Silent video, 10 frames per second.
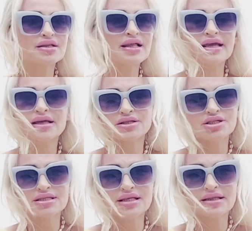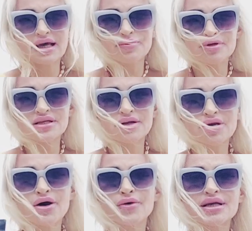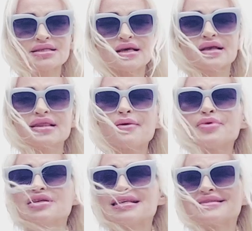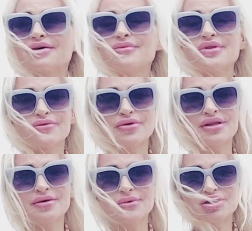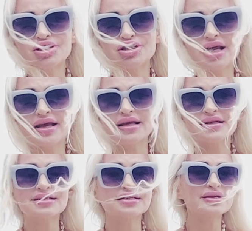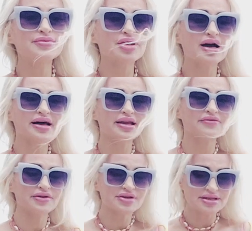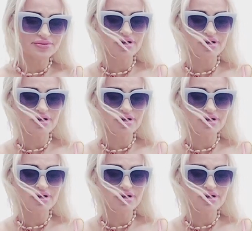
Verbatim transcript: like just let that person go because that person's coming through in the magician. It's Libra got a very similar